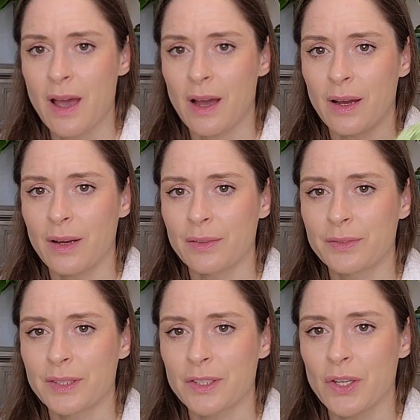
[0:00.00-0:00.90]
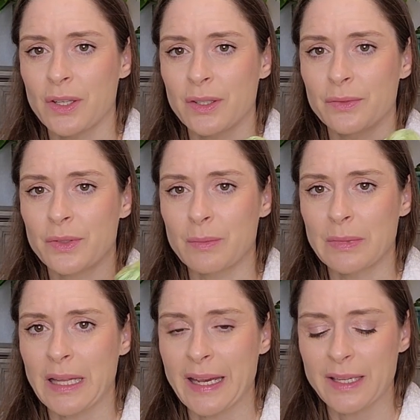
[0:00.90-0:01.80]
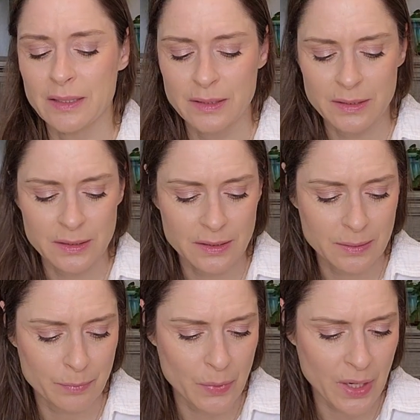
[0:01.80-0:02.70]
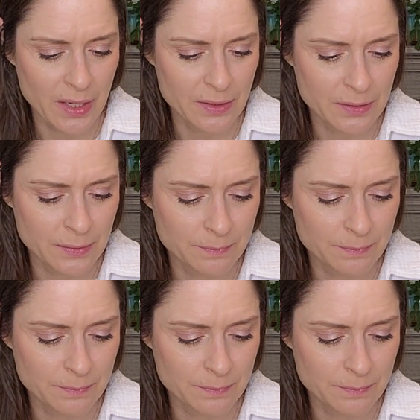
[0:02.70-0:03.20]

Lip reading: of the yarn from Lion brand.